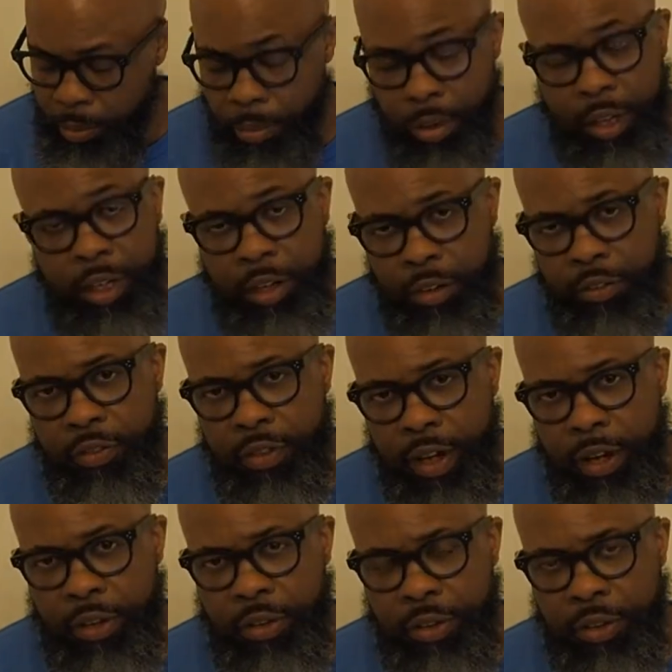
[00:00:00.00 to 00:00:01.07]
bling
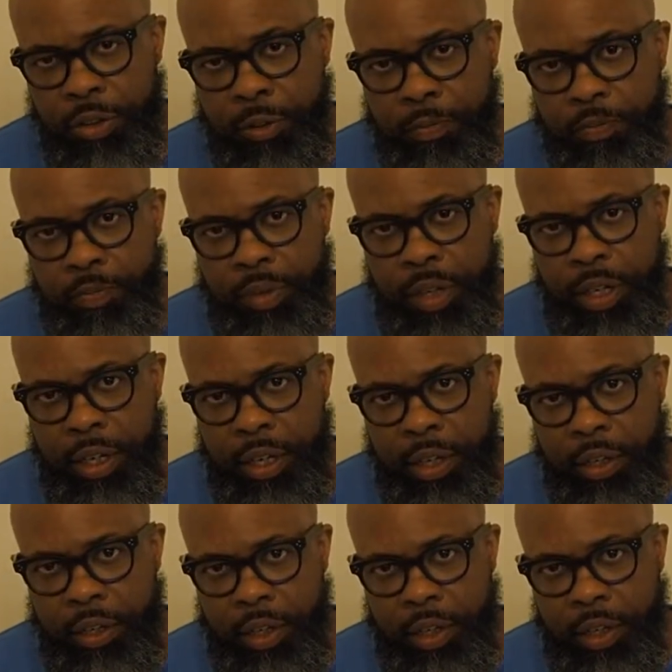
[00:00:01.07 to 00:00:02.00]
factor and